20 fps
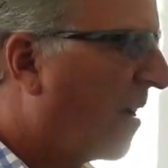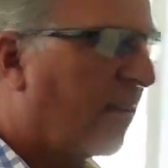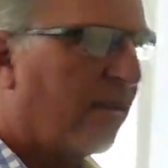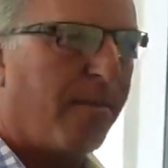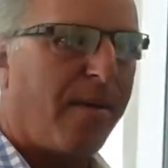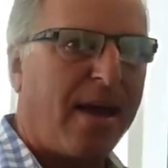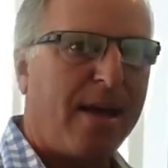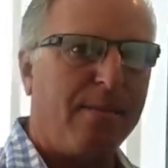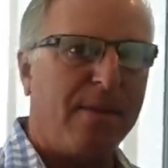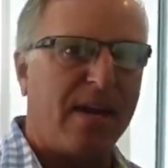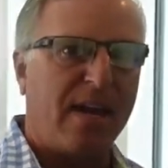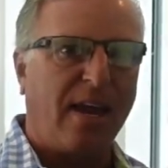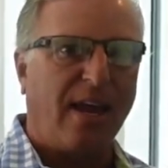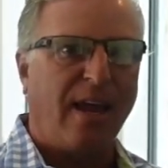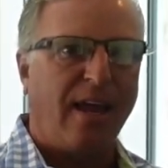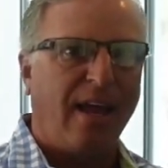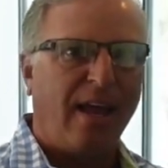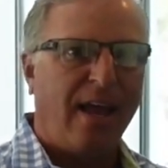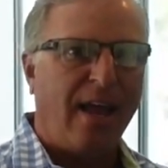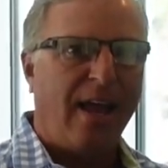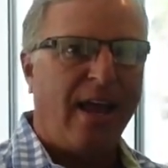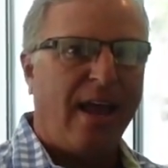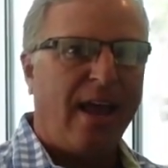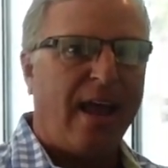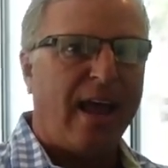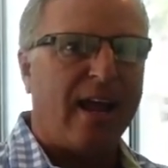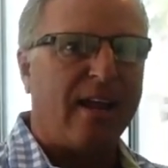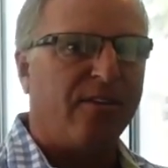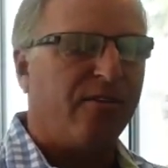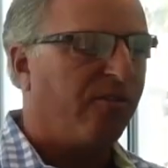got the baby.
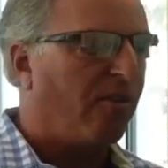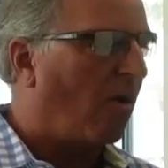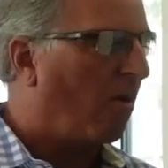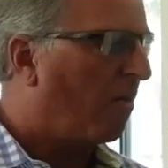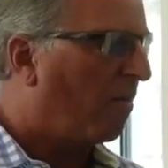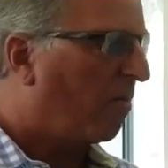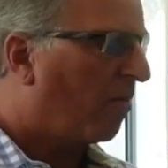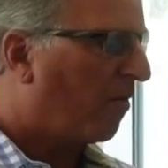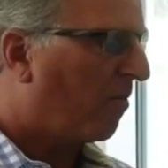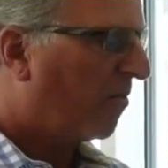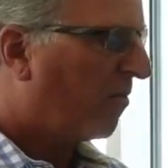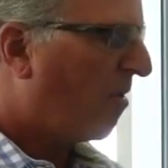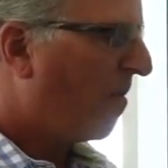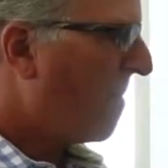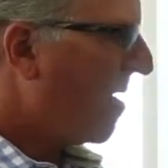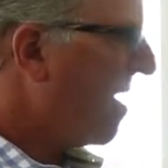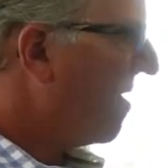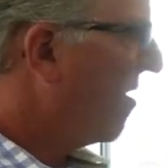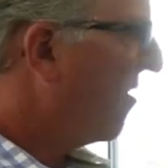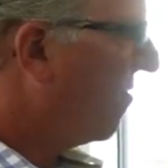And so to me